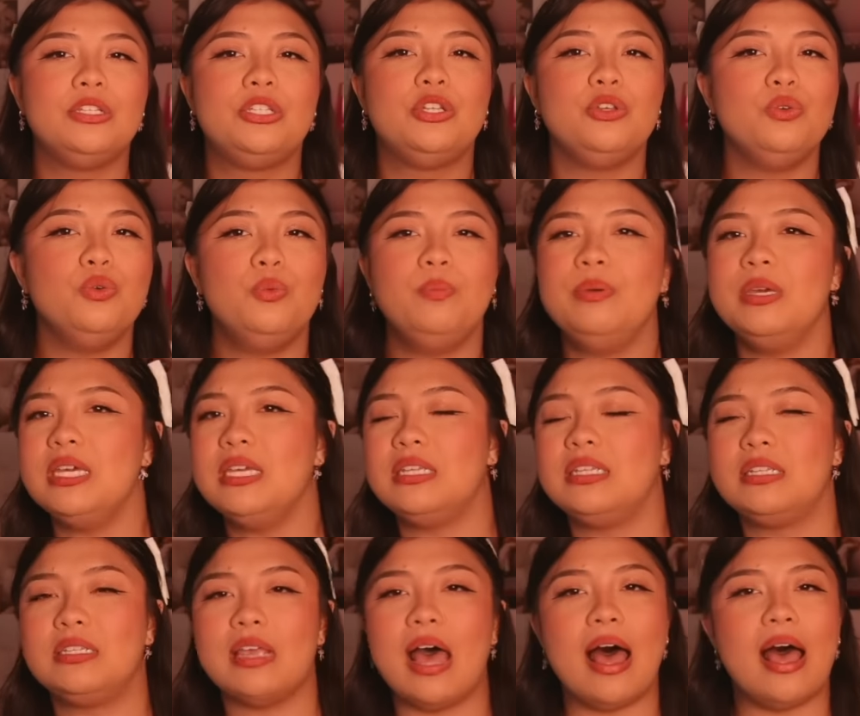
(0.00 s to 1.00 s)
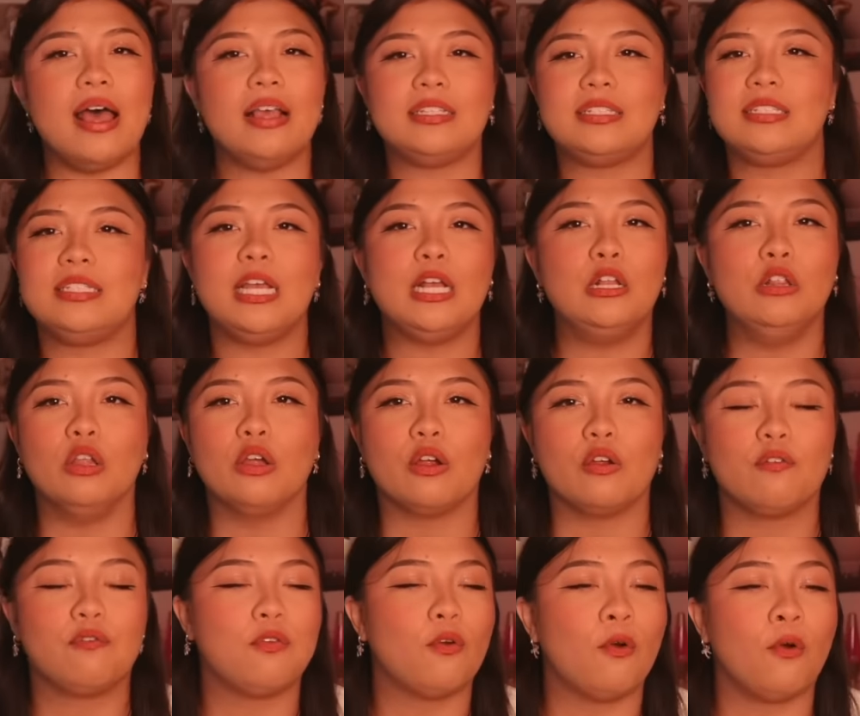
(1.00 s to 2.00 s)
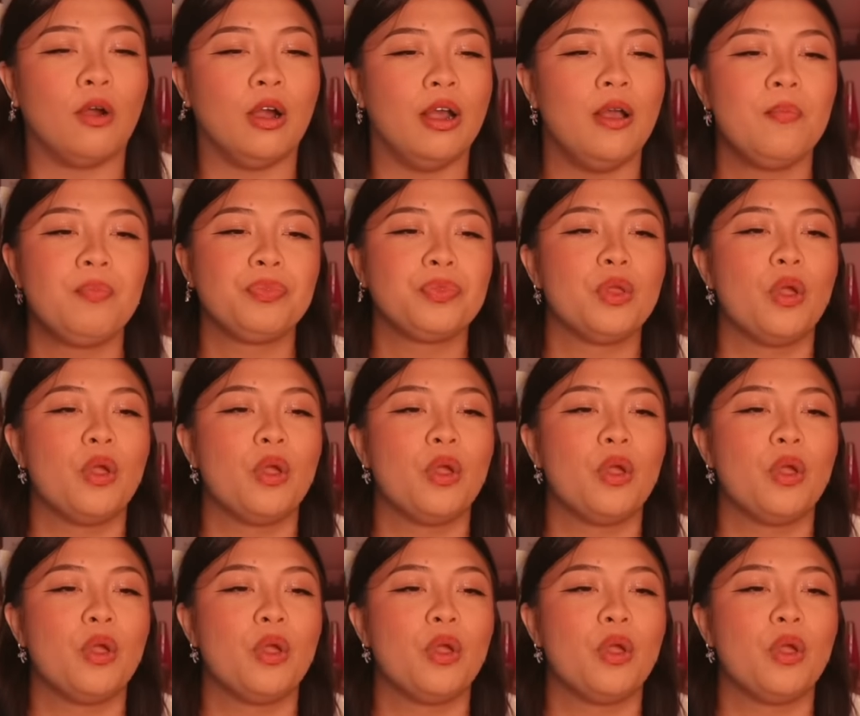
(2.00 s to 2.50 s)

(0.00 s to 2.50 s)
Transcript: to be a stickler for